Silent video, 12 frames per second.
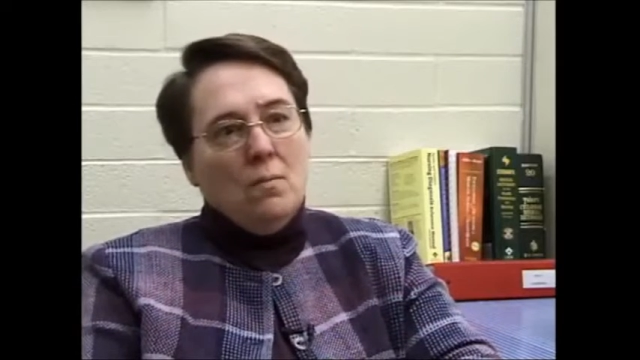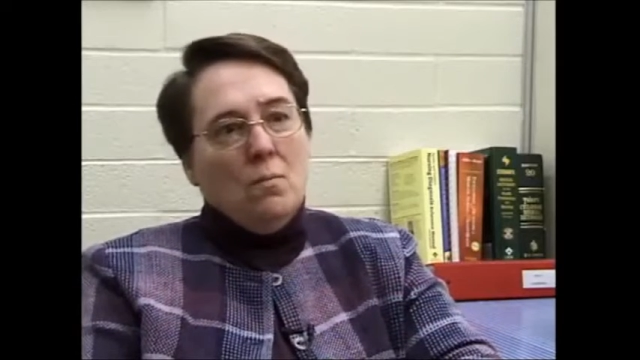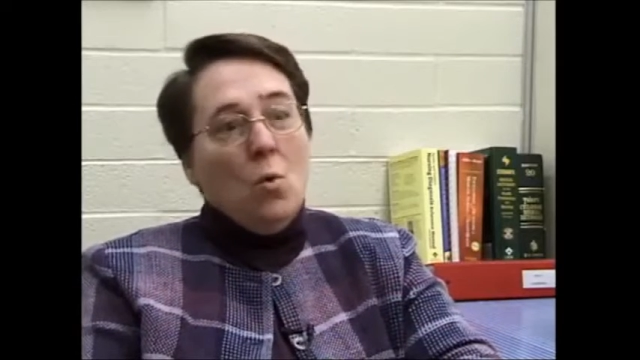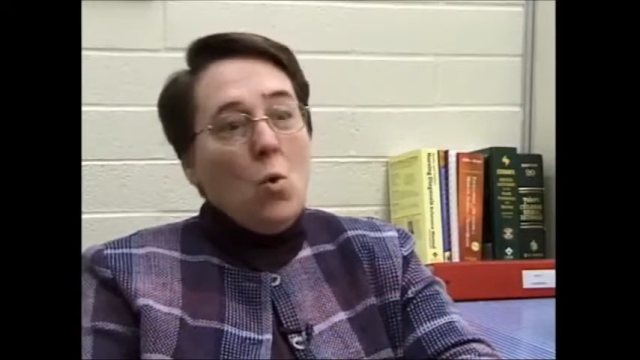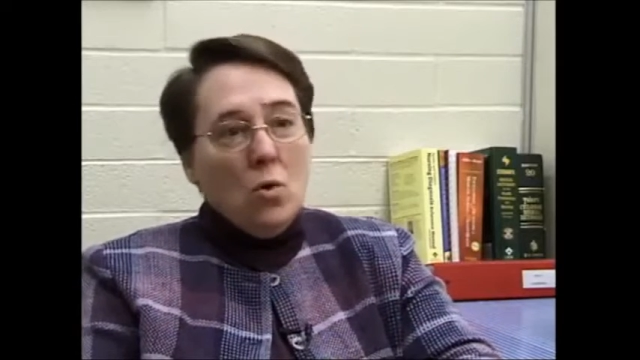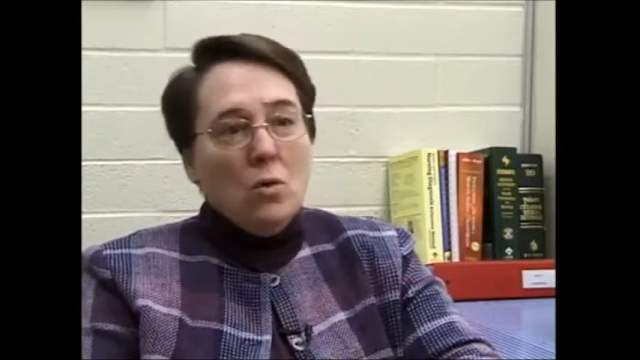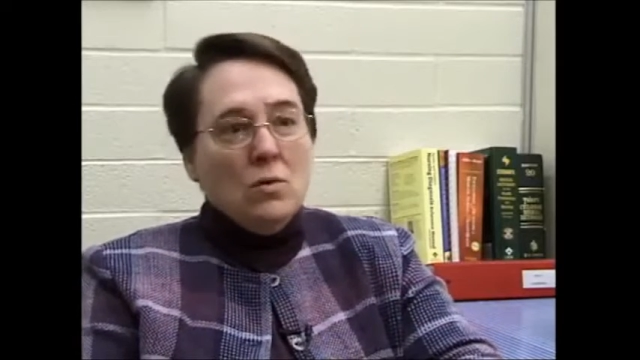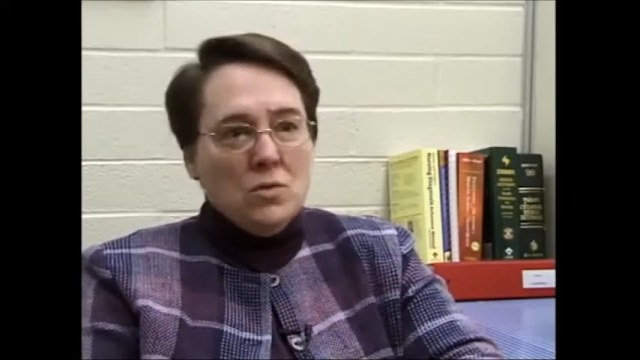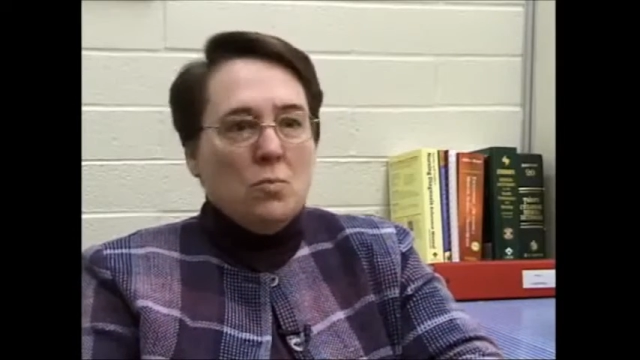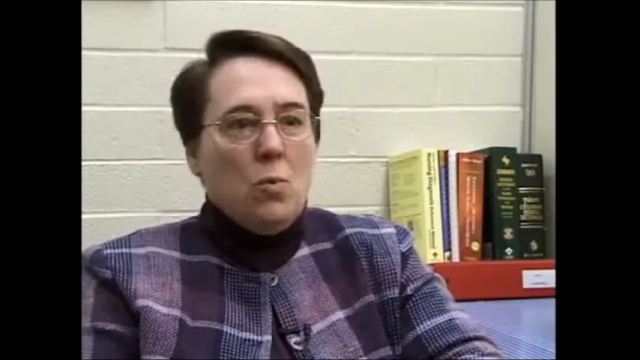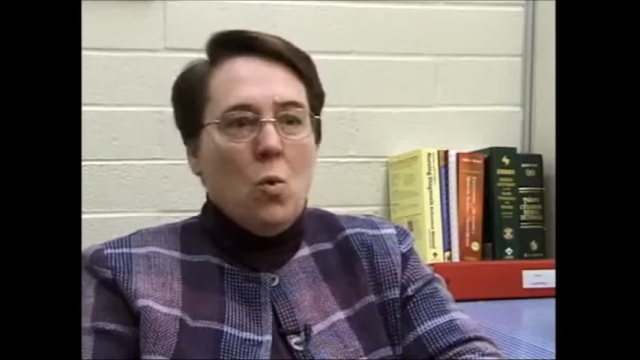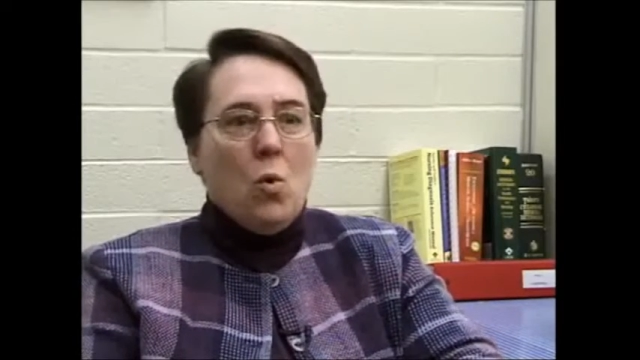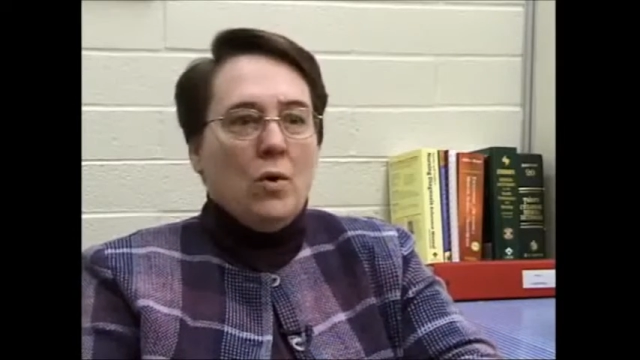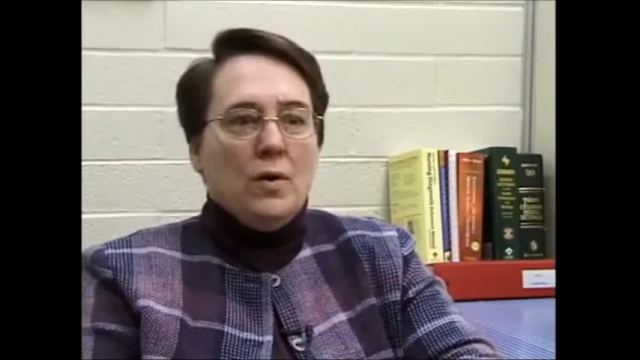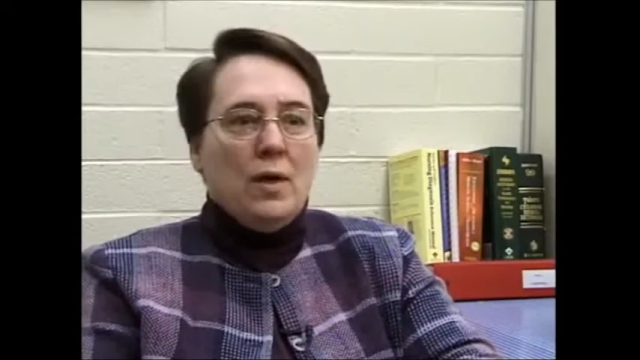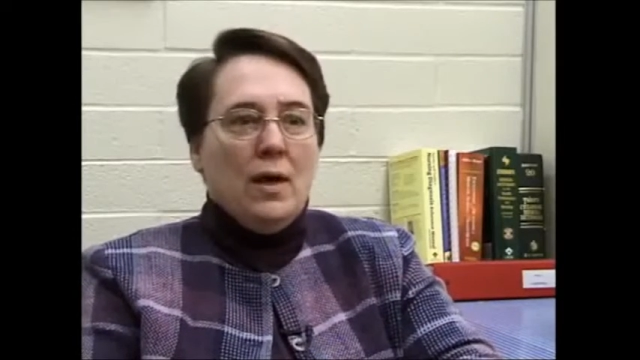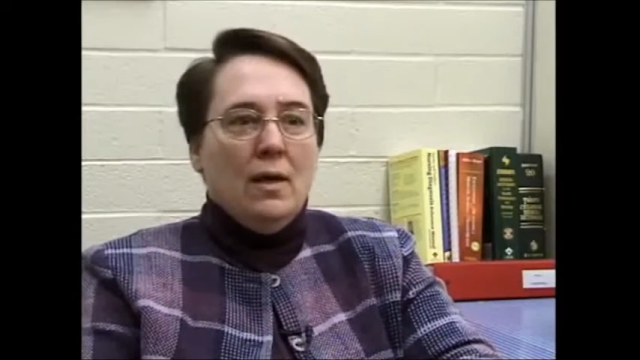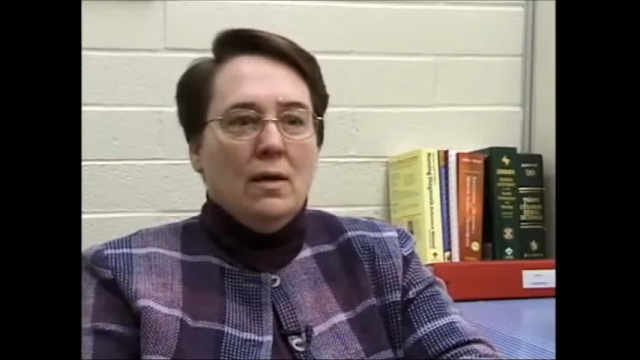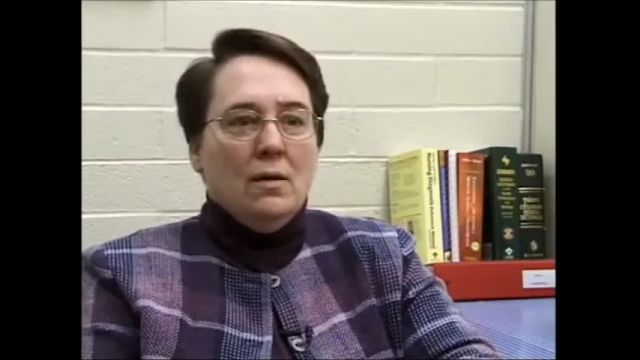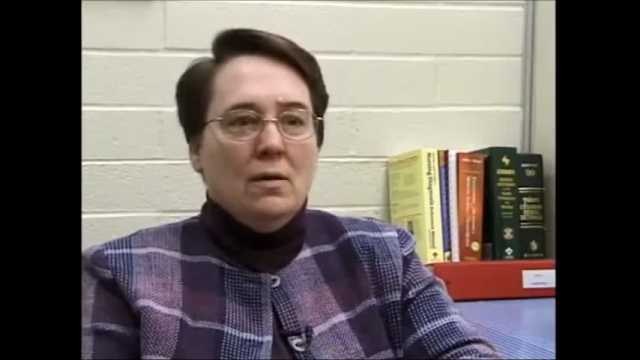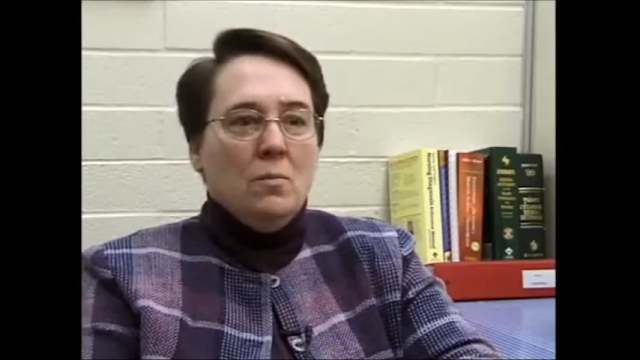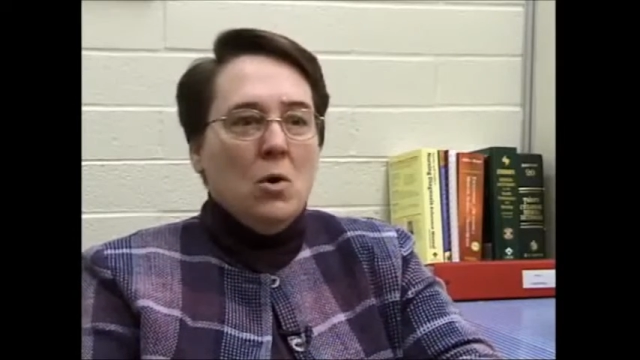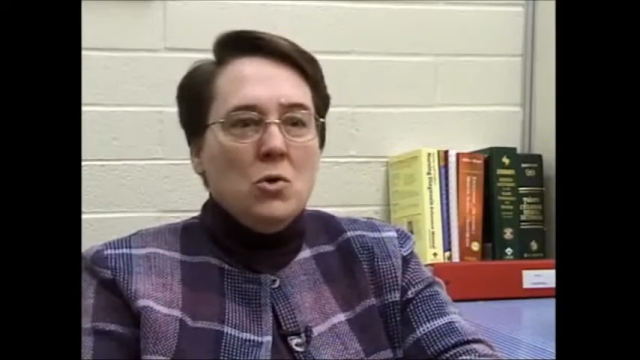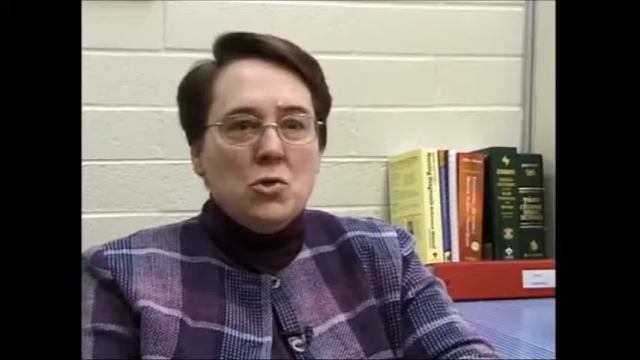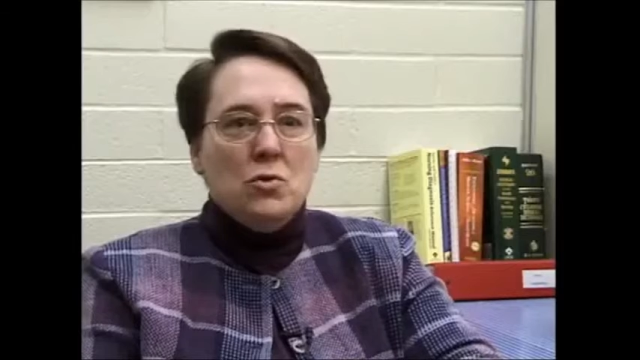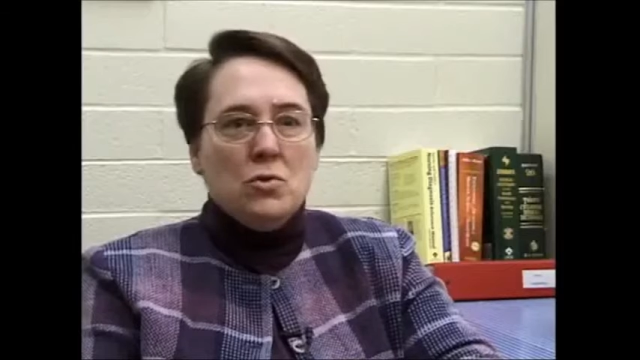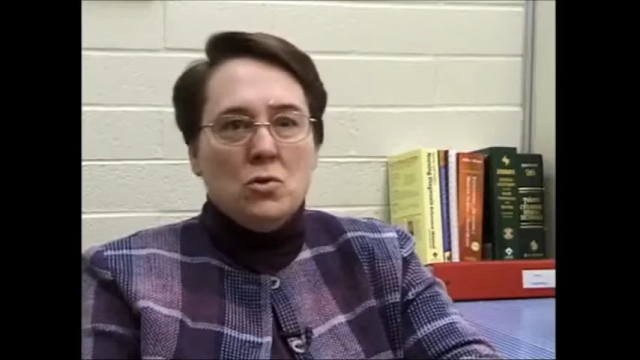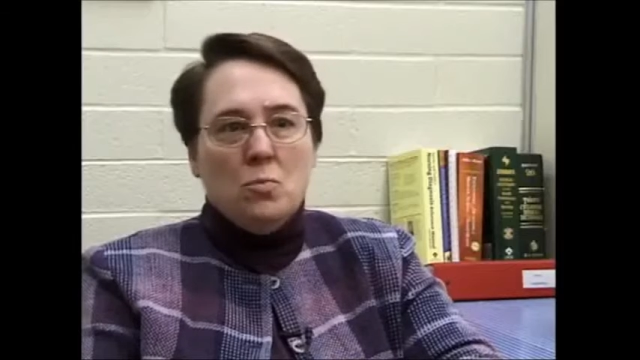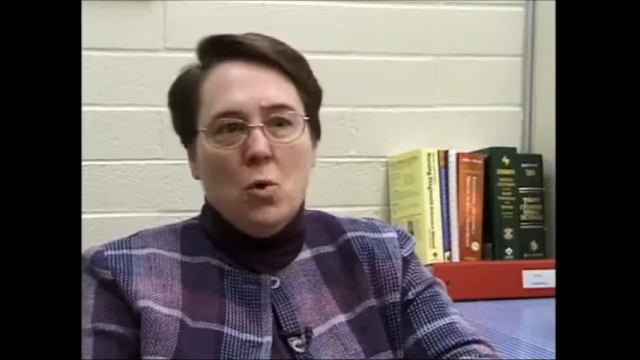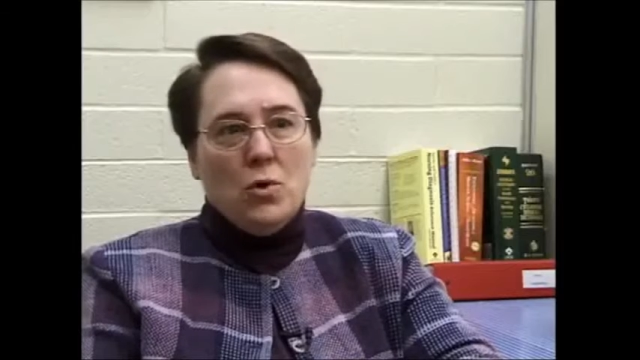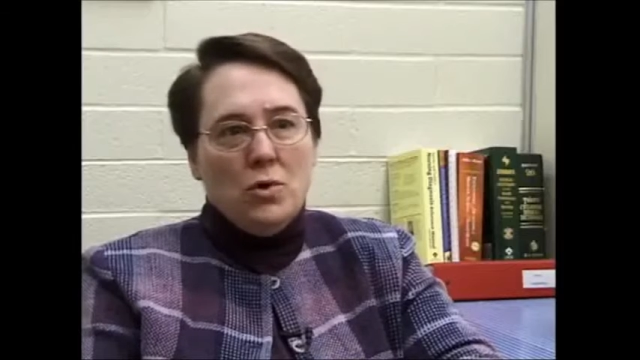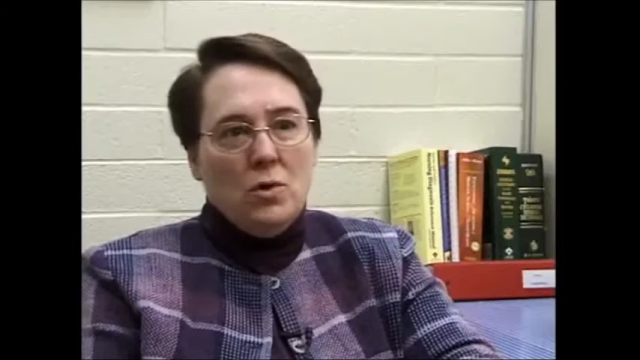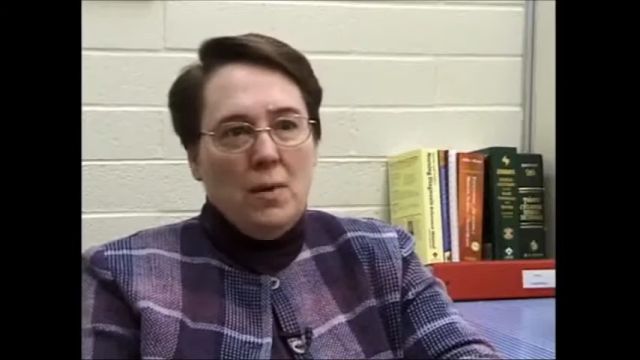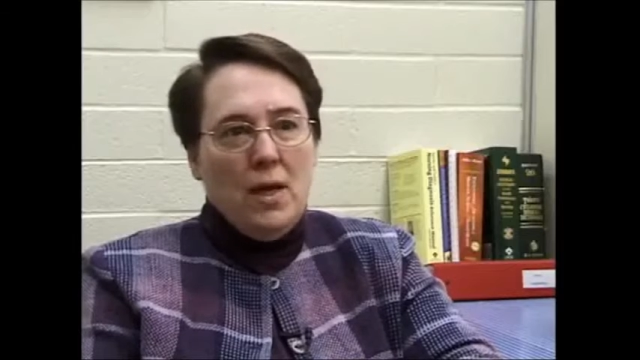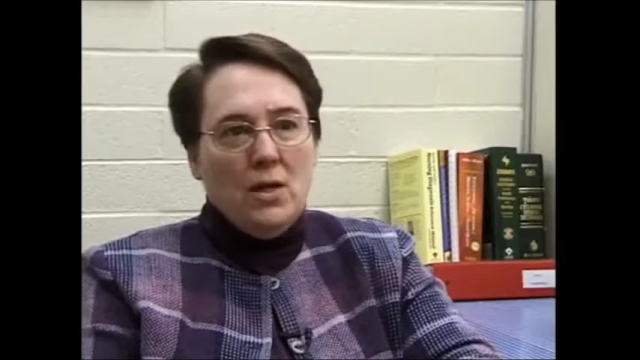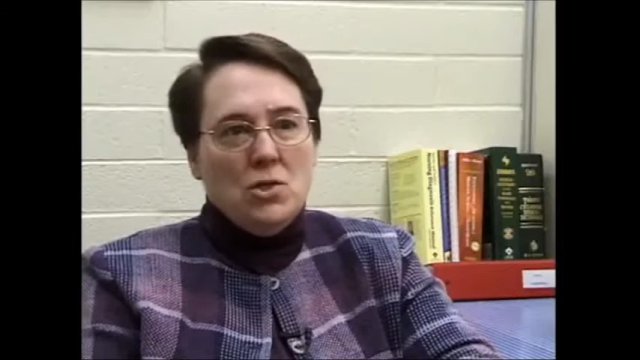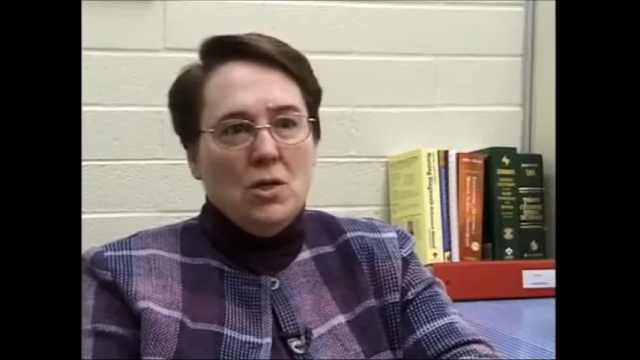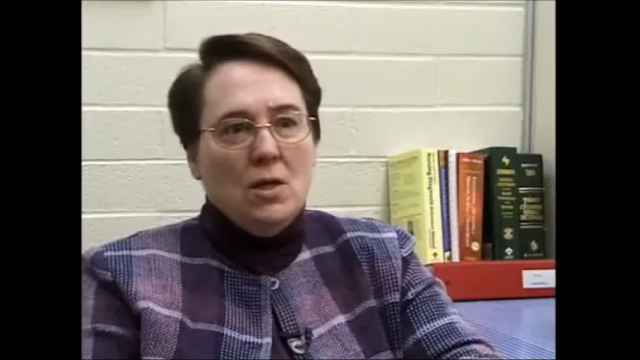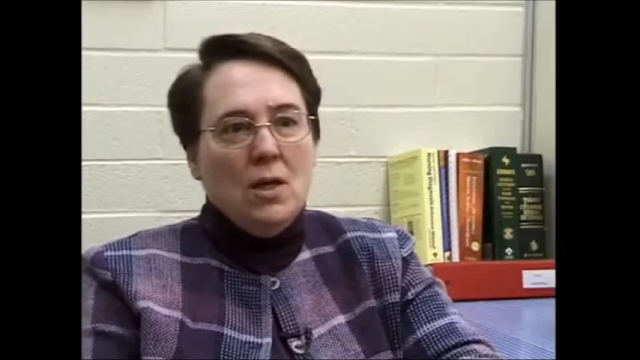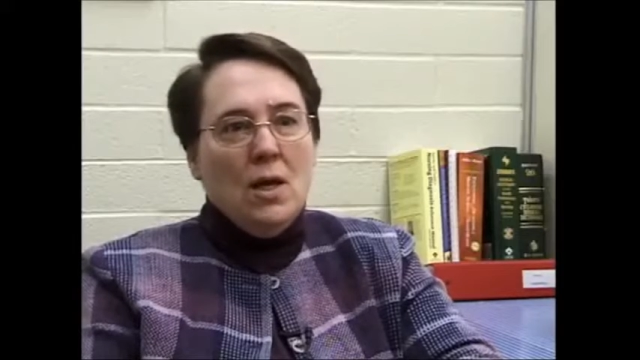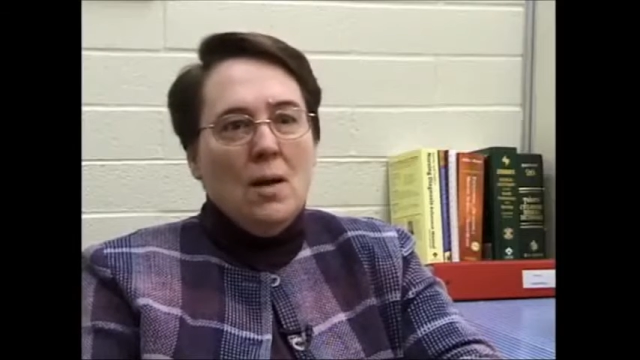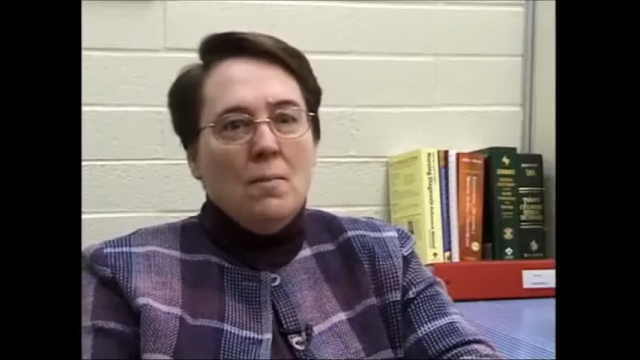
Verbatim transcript: moral support and emotional support to the patient.